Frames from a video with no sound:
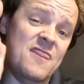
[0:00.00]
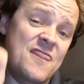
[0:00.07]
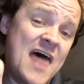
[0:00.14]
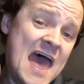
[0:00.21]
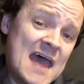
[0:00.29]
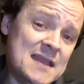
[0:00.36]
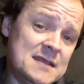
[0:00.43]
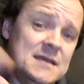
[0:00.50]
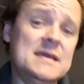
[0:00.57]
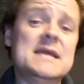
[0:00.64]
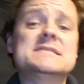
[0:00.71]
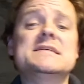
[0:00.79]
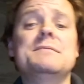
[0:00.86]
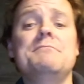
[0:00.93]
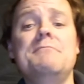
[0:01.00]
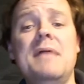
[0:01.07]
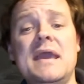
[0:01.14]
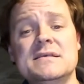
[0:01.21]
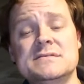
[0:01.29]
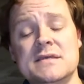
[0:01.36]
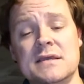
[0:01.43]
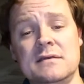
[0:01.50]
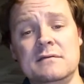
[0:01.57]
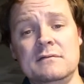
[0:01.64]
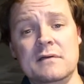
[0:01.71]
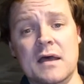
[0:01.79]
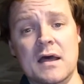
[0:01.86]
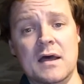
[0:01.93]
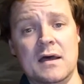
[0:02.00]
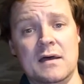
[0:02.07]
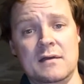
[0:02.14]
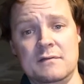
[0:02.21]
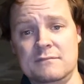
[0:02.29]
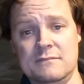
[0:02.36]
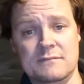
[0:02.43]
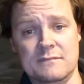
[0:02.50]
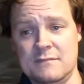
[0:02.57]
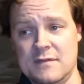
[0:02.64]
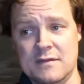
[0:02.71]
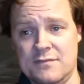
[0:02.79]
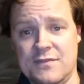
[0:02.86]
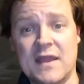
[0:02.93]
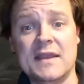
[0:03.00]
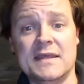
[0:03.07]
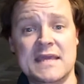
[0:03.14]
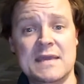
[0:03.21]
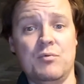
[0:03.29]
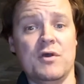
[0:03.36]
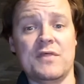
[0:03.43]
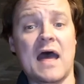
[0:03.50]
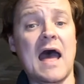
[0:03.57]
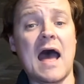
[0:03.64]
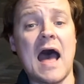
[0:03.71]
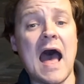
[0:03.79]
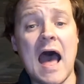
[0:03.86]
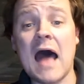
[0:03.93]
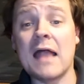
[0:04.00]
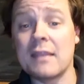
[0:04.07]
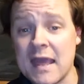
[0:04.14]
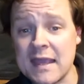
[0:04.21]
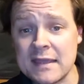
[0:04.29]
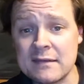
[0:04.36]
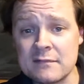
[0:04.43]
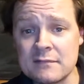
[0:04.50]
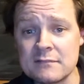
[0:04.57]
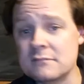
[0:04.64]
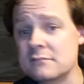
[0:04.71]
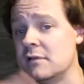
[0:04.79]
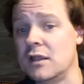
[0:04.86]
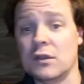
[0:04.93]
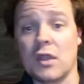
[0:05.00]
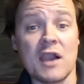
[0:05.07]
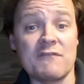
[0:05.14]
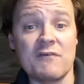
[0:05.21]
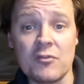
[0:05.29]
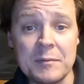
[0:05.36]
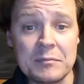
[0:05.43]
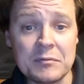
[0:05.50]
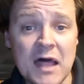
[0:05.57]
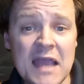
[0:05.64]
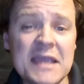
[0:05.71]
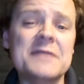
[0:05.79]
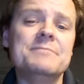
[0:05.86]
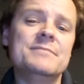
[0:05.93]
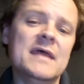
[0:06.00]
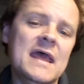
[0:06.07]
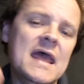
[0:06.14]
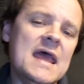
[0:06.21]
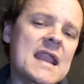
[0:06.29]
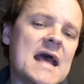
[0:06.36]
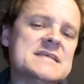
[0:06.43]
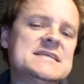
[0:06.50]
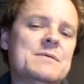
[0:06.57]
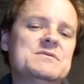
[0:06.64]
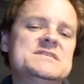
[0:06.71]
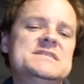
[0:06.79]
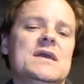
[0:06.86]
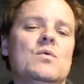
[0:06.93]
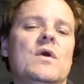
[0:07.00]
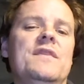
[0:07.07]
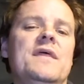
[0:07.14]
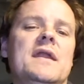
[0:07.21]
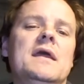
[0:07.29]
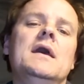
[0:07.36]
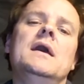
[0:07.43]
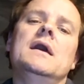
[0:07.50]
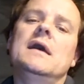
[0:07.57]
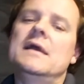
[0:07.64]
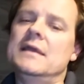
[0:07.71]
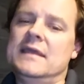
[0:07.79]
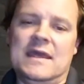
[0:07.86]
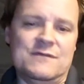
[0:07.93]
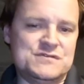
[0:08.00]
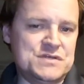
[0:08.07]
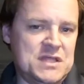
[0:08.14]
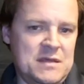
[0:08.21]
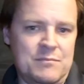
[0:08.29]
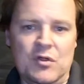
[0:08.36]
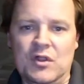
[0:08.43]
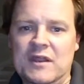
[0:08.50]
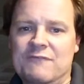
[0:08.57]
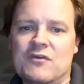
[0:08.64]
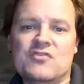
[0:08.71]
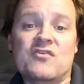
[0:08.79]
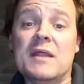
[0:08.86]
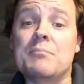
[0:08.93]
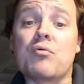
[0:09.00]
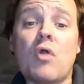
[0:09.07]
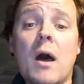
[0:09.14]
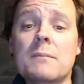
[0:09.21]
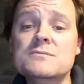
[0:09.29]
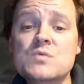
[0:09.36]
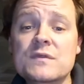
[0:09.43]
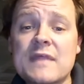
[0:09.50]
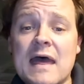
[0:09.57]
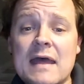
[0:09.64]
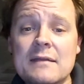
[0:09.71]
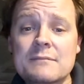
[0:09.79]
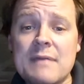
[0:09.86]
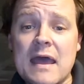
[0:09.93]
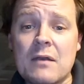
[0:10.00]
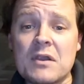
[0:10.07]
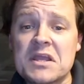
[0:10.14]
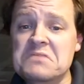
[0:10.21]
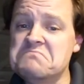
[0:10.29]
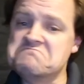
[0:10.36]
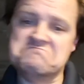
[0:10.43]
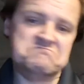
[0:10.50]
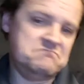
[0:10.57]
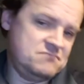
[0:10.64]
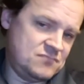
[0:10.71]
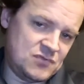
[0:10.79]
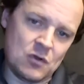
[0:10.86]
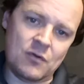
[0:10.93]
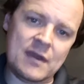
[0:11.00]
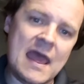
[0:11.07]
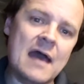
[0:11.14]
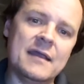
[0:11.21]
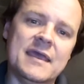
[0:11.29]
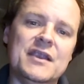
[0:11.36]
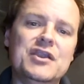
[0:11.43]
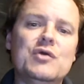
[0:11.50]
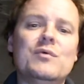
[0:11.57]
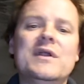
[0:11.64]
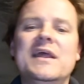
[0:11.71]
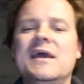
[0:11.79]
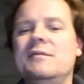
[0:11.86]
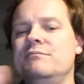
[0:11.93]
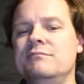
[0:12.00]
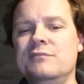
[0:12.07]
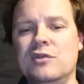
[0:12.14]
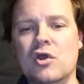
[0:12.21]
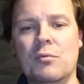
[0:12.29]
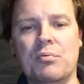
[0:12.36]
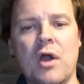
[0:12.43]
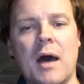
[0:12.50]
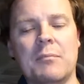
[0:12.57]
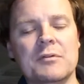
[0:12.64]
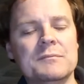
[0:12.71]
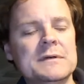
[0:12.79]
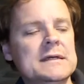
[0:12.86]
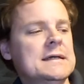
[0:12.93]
That is an amazing thing to keep with. I like it. A lot of other people like it. And I say we stick with it. Gives you the ability, if there's any problems with that battery, throw it out, get a new one in, no problem.